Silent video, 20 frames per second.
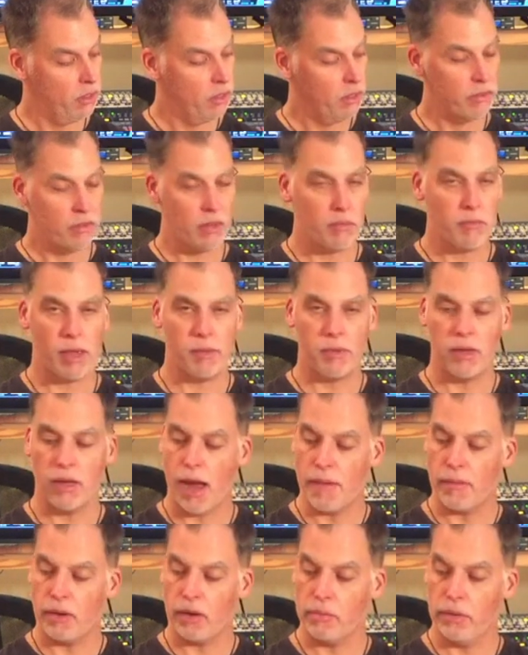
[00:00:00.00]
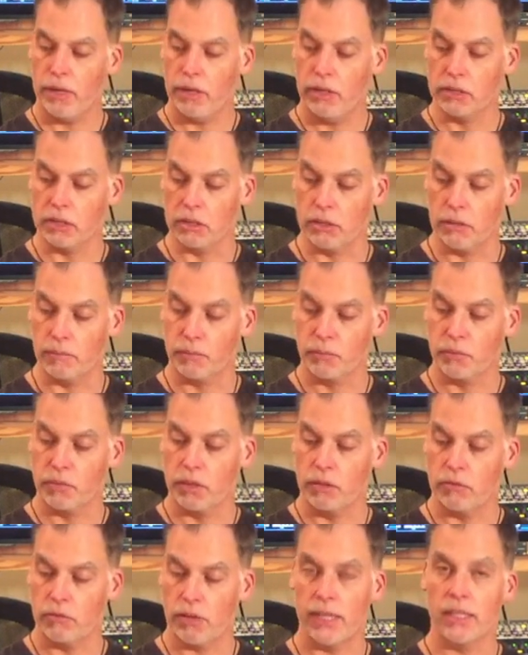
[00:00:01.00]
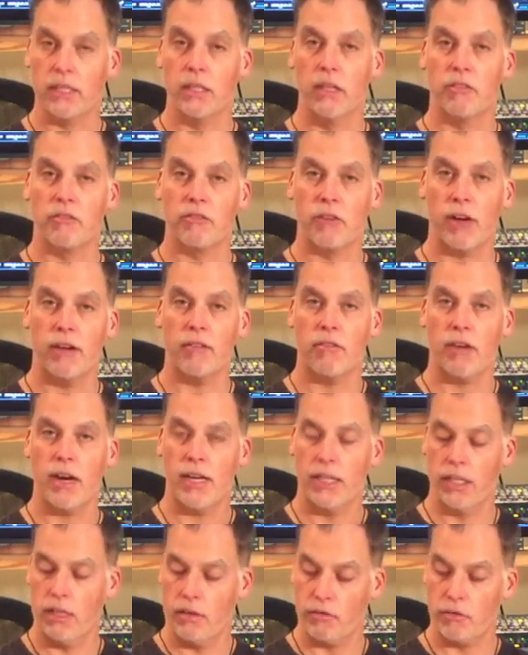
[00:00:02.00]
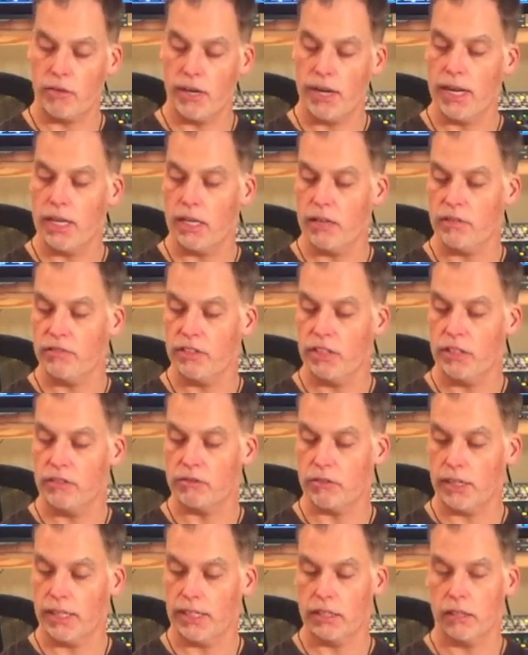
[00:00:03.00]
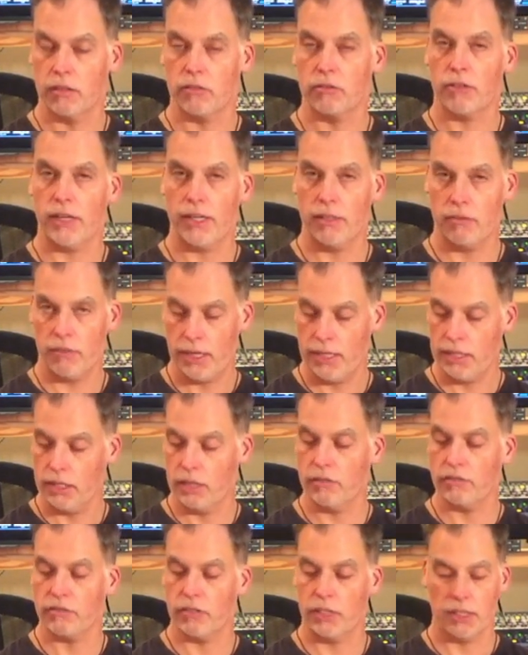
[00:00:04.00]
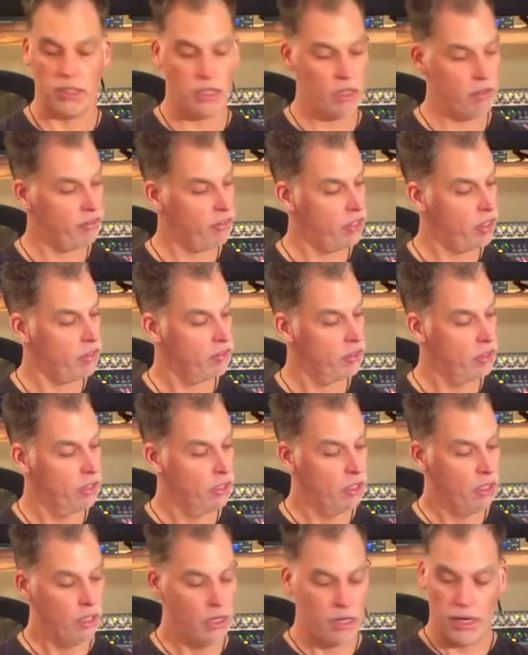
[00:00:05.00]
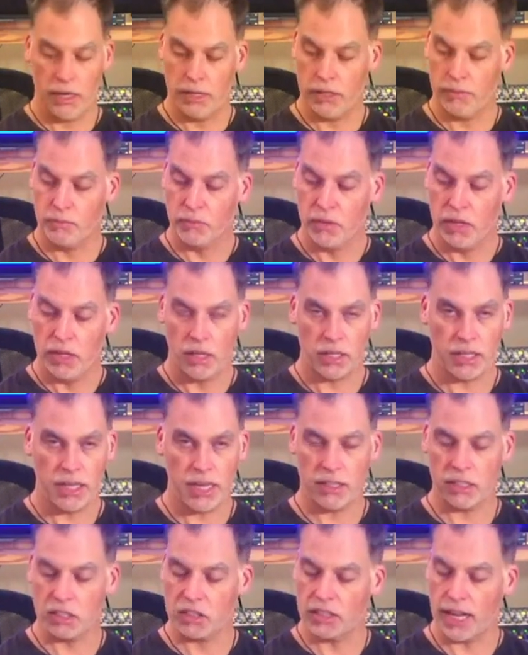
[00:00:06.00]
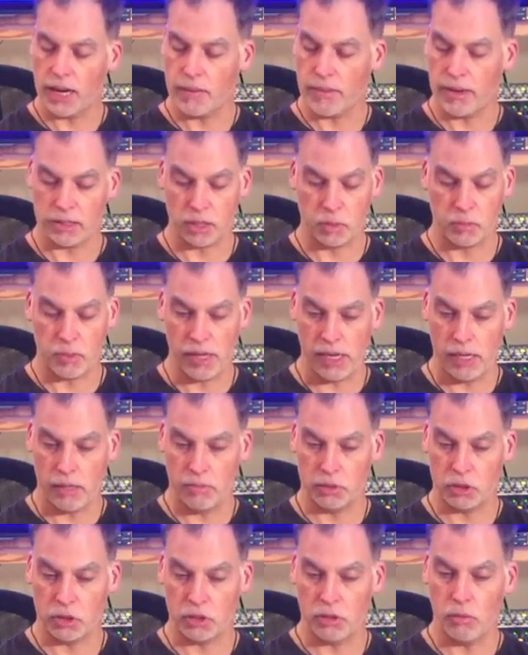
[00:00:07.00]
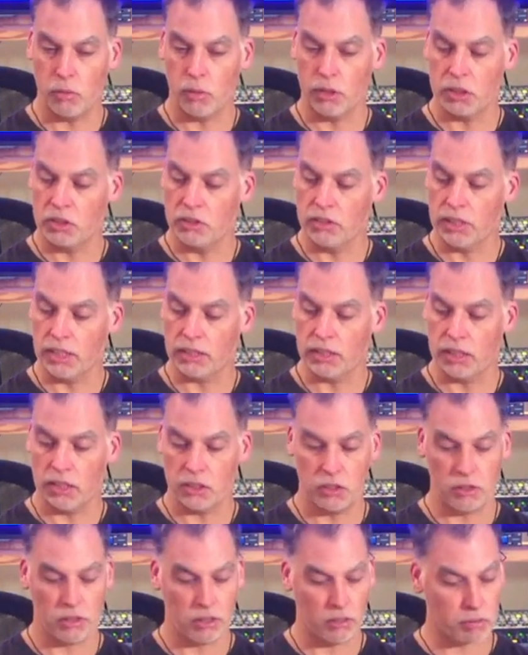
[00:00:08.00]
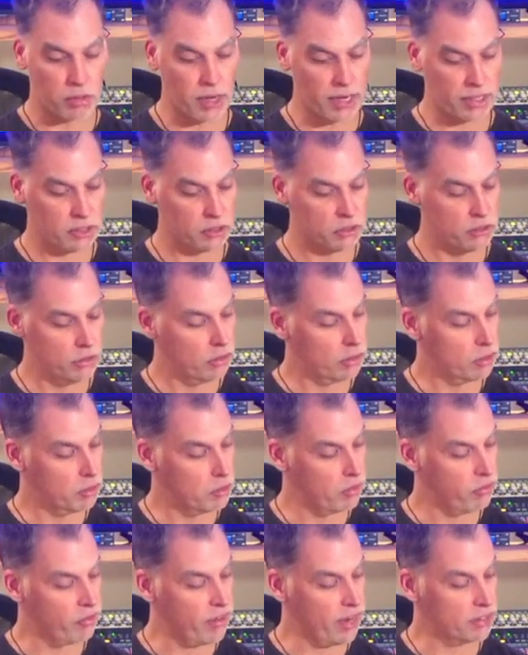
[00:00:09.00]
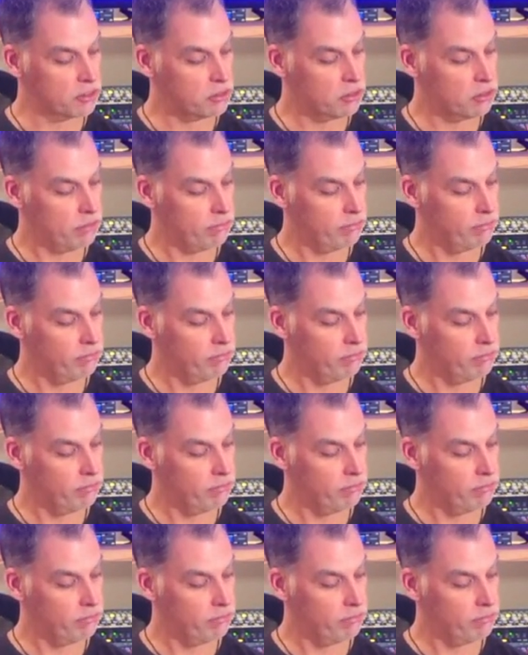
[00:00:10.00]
Then maybe, how about a paradiddle? Right, left, right, right, left, right, left, left, right, left, right, right, left, right, left, left. And again, it's not about speed, but once you get this, you can practice doing a little bit faster.